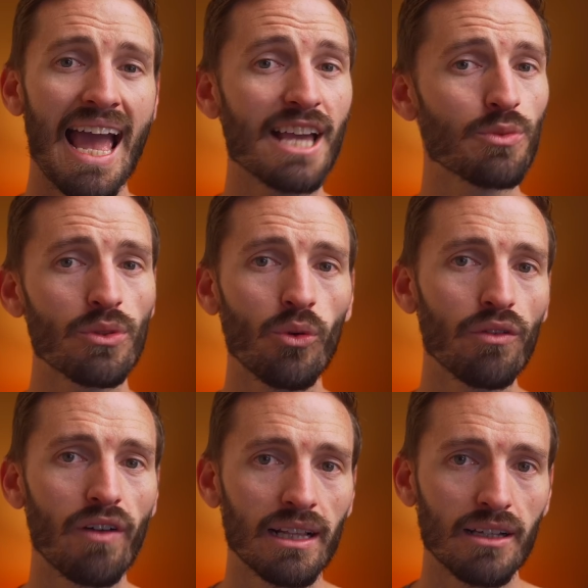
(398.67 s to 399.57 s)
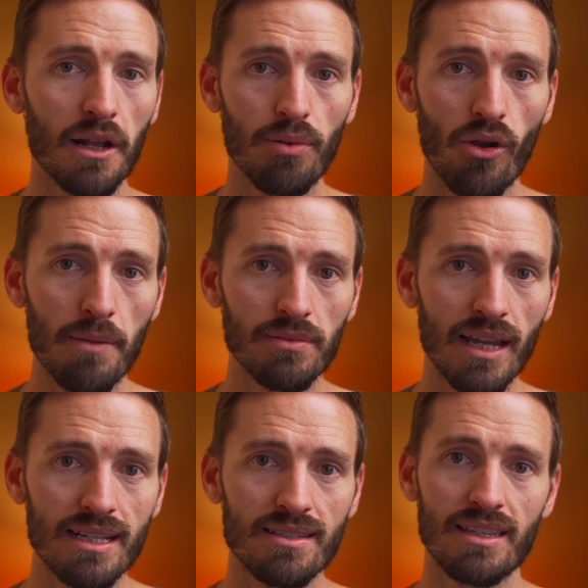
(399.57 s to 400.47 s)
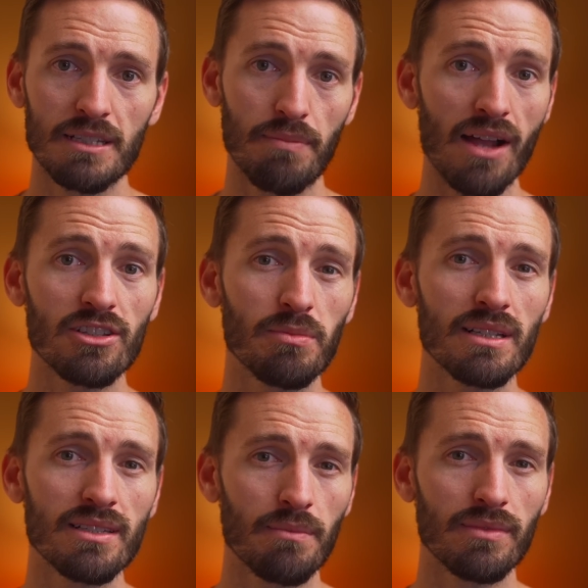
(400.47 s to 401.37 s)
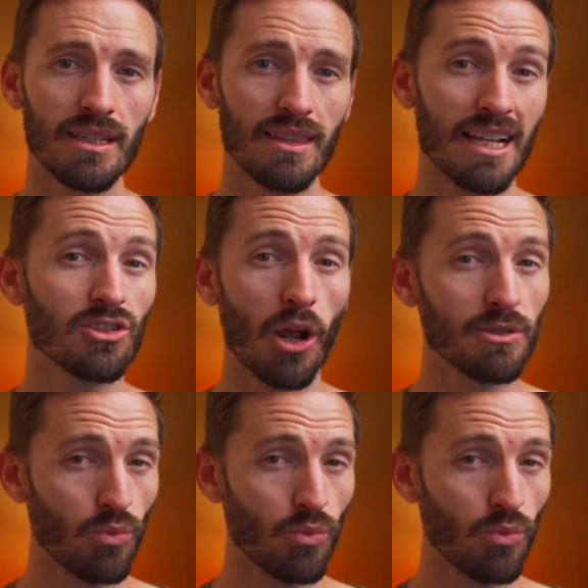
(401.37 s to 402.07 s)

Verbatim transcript: As with all Final Cut Pro updates, there's bound to be something that stops